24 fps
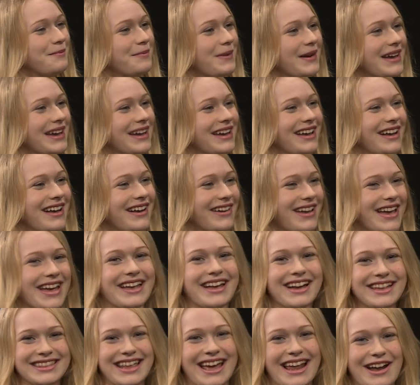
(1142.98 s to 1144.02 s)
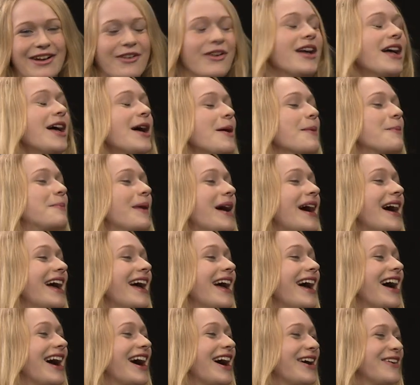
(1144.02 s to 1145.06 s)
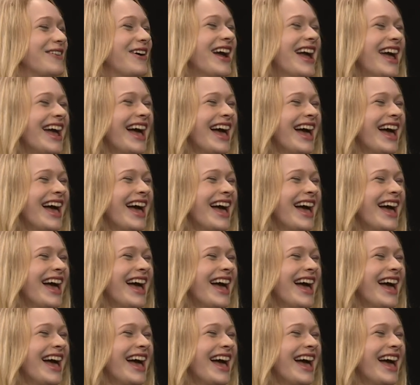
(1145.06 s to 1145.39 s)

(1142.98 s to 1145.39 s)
But okay, cut that out. But I